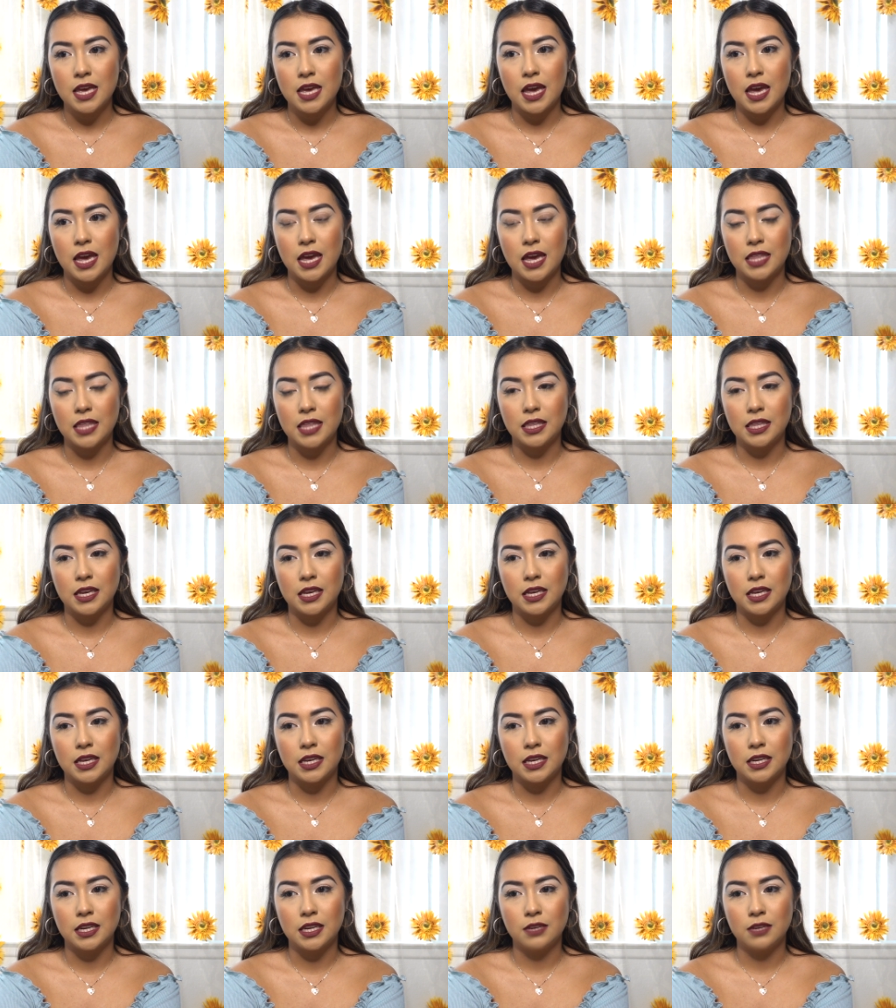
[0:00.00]
and
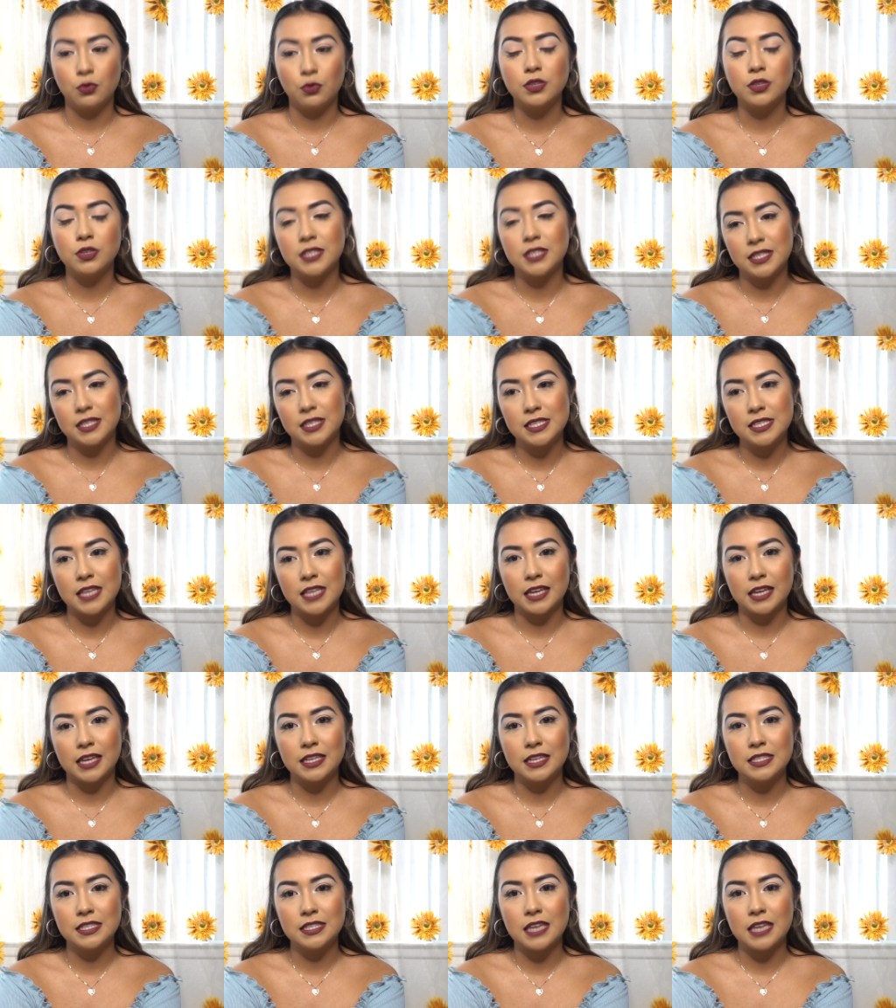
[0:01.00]
then, well, 60
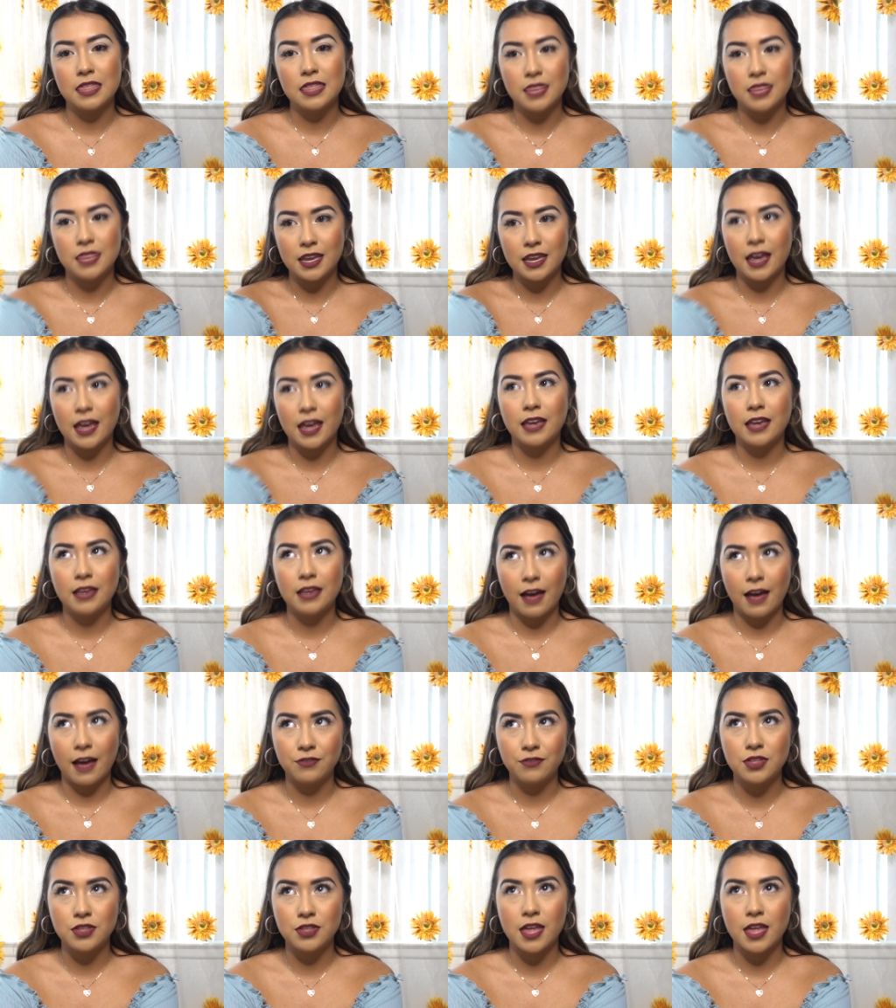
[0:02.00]
seconds, and then
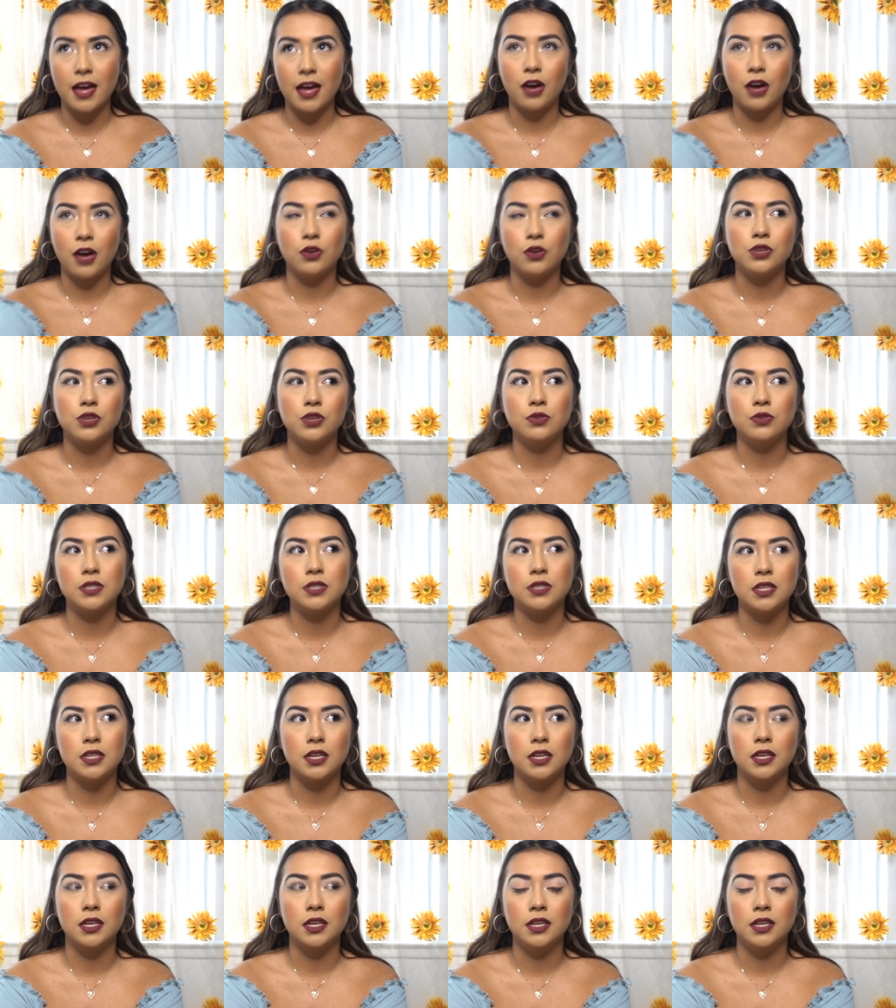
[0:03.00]
after that I'll use
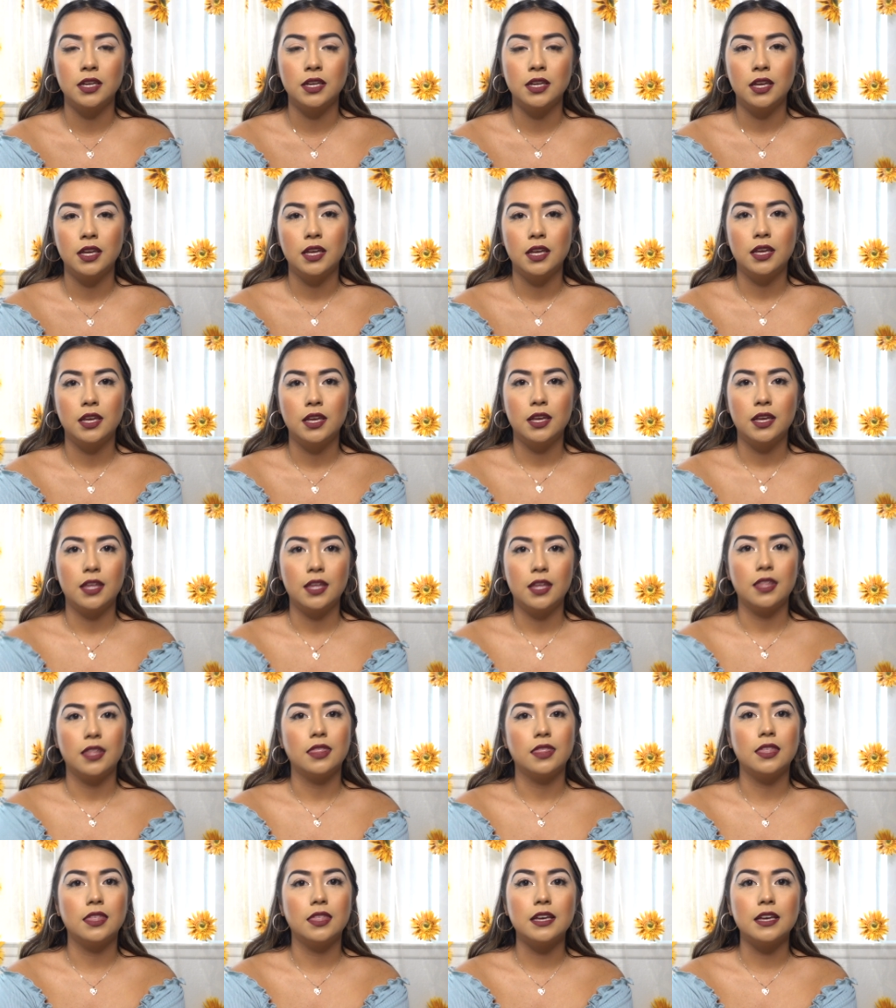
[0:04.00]
the
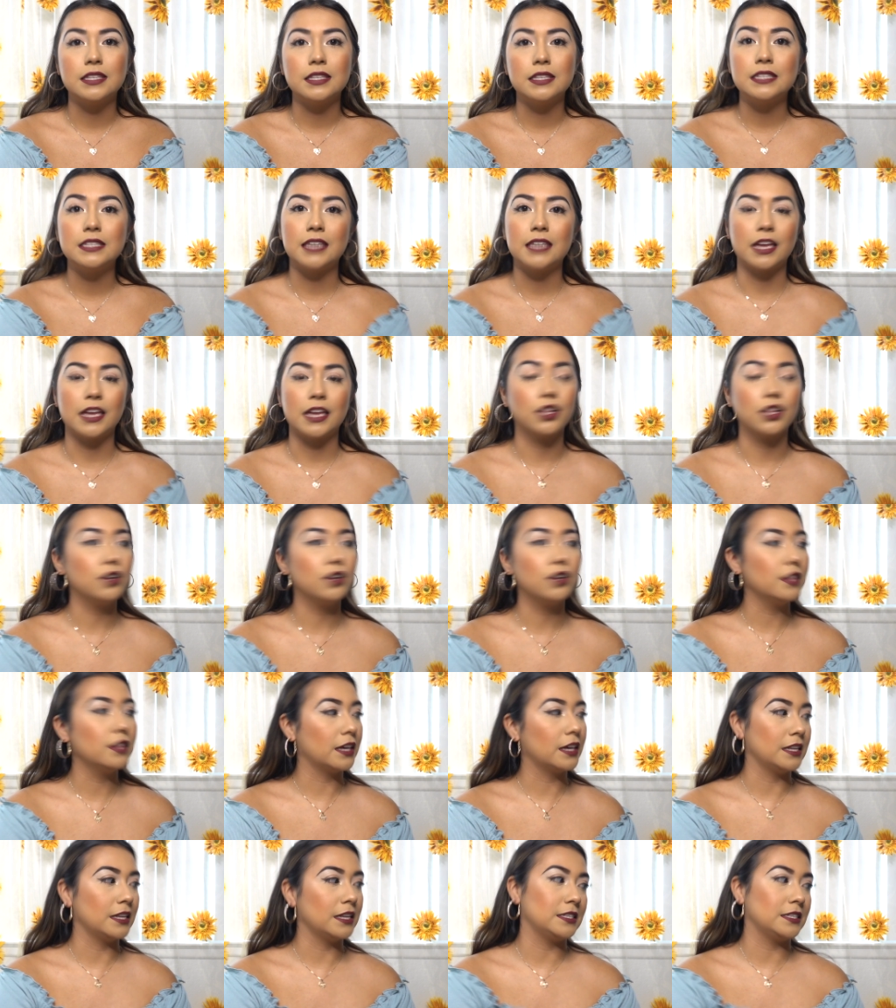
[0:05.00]
detangler, the
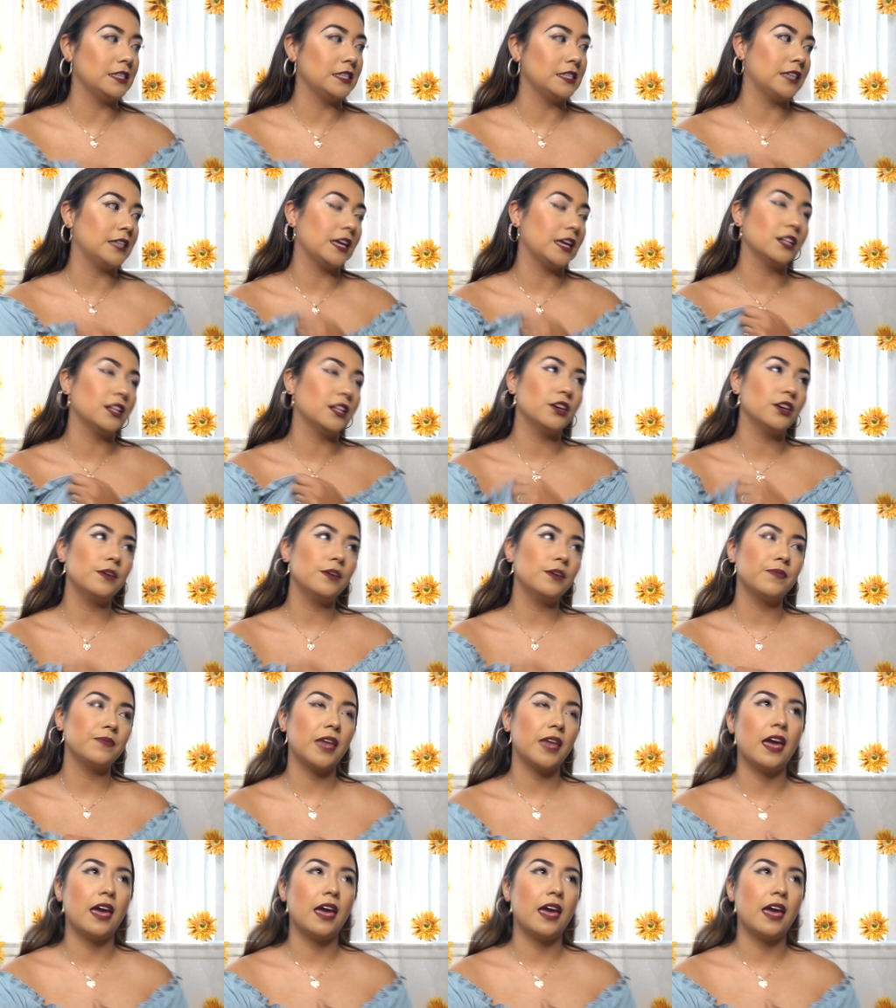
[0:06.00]
kids detangler.